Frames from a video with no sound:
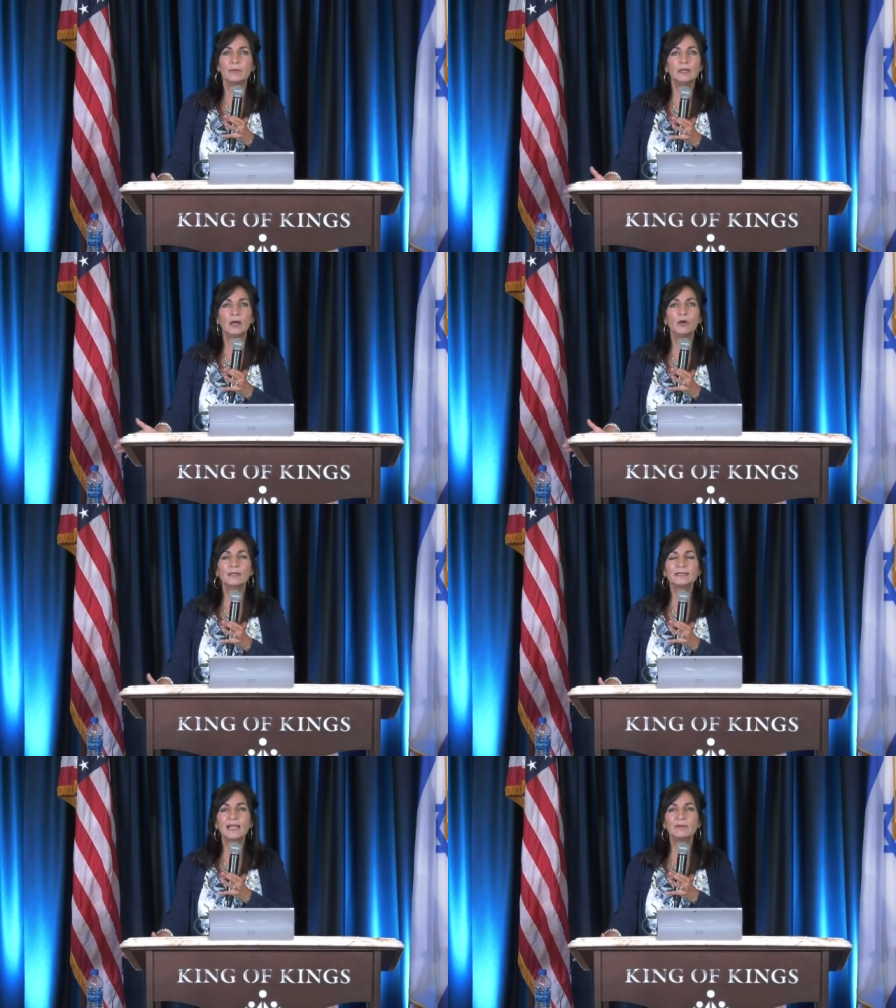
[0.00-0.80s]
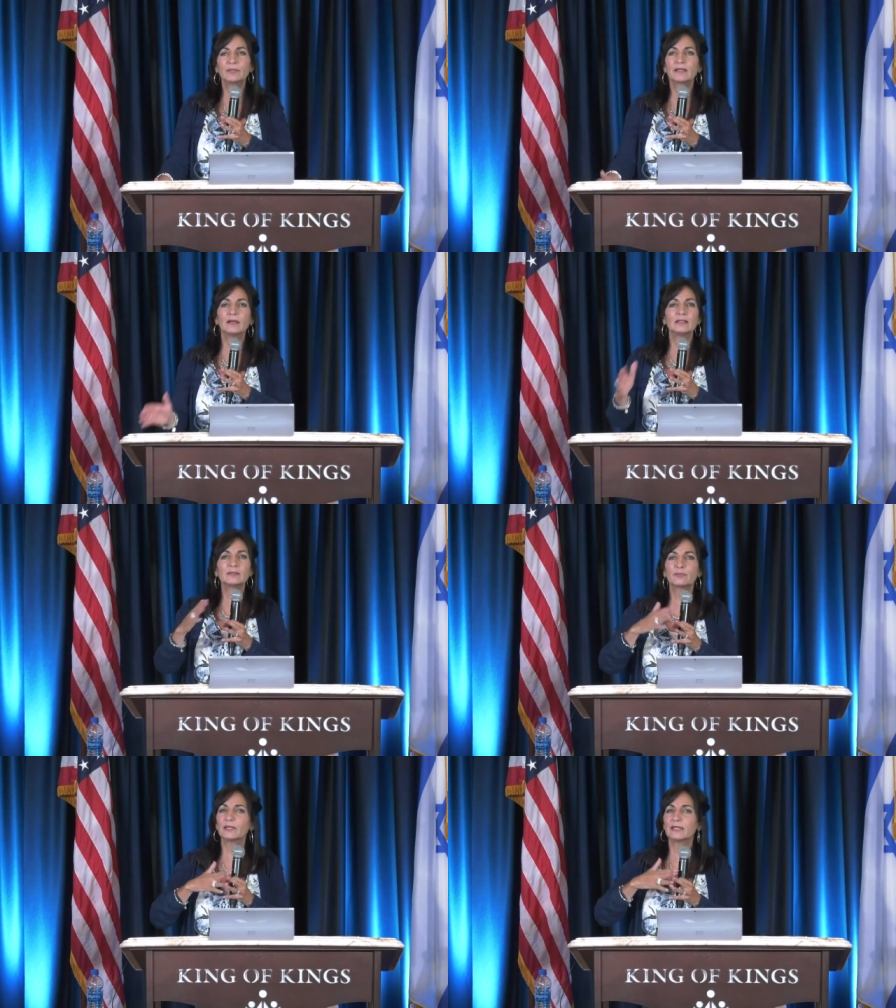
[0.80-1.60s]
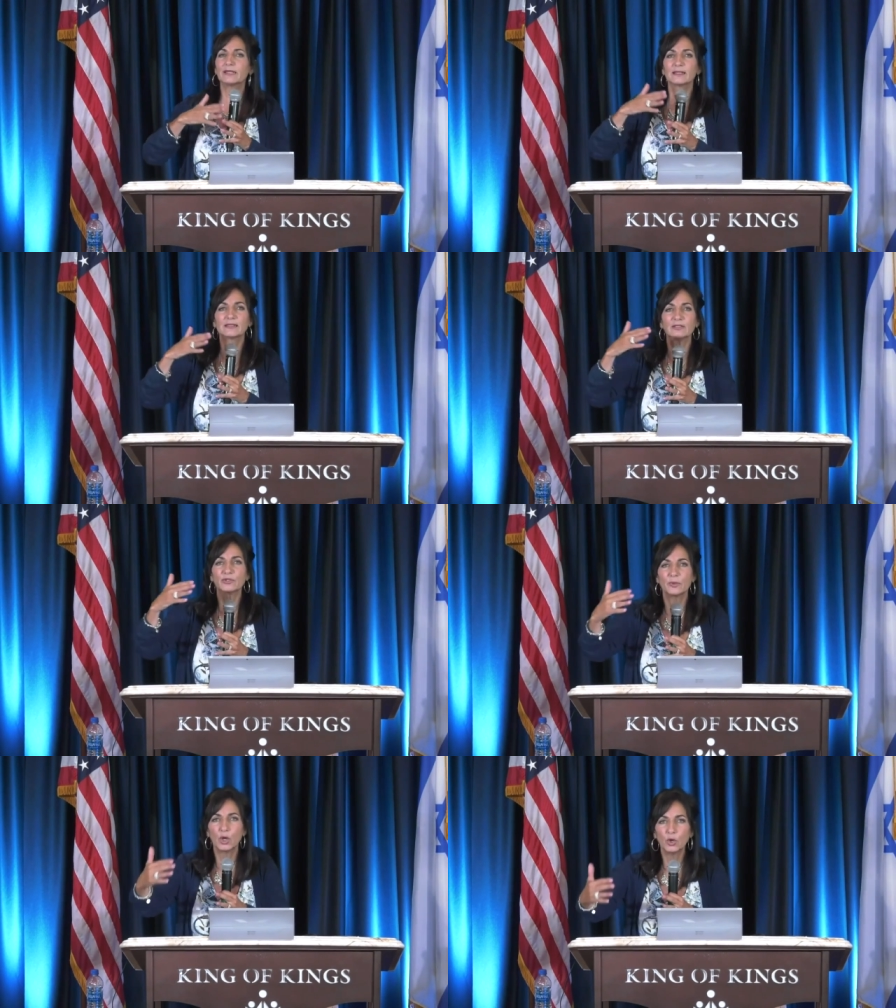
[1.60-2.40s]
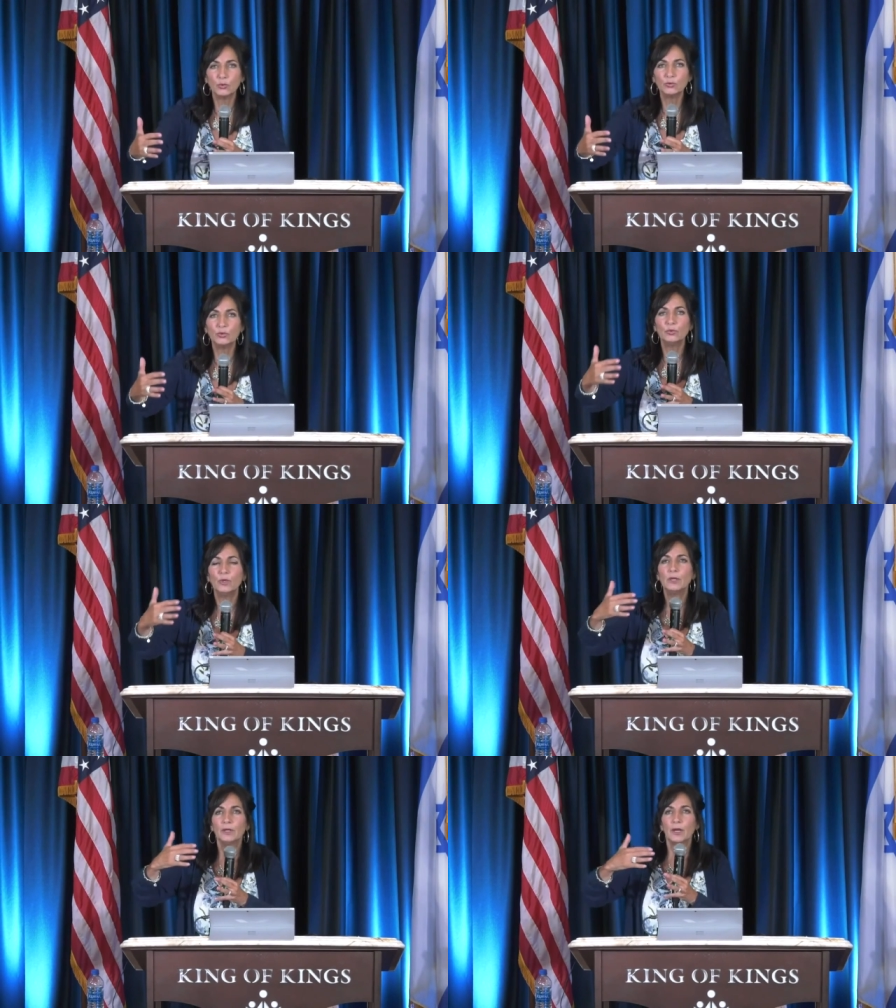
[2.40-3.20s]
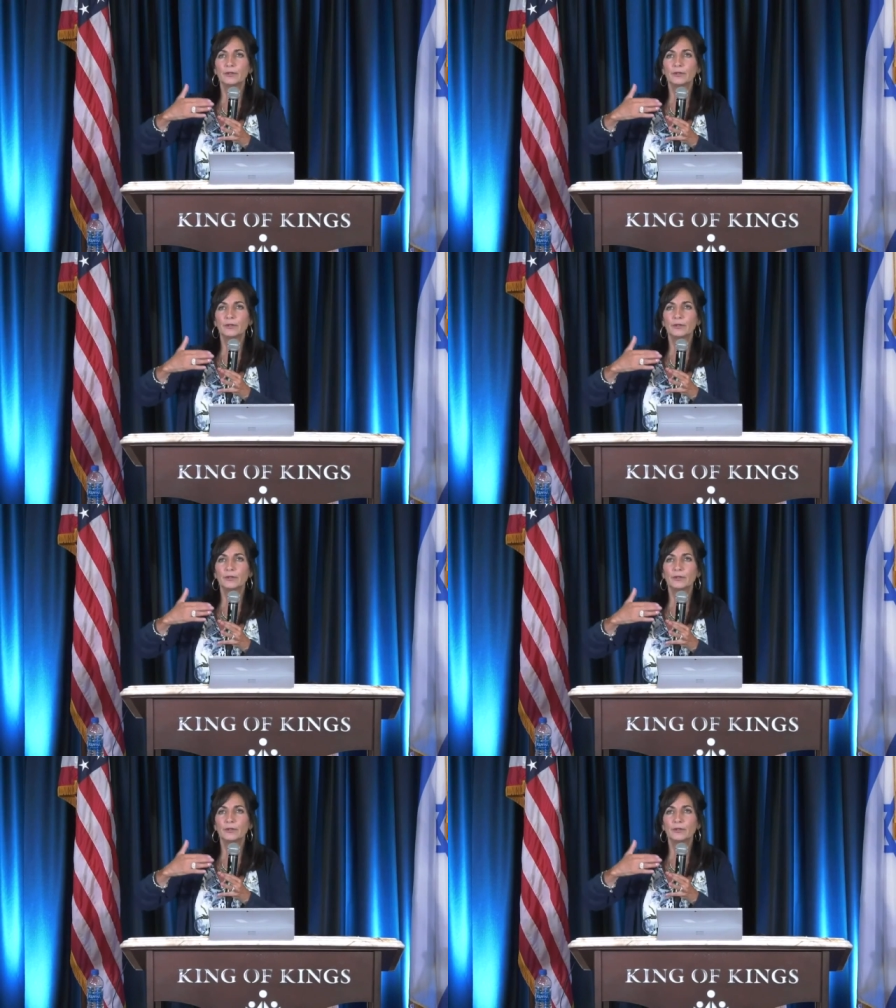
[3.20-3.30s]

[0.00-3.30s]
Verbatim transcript: I mean, I always have, but God is bringing us into a whole new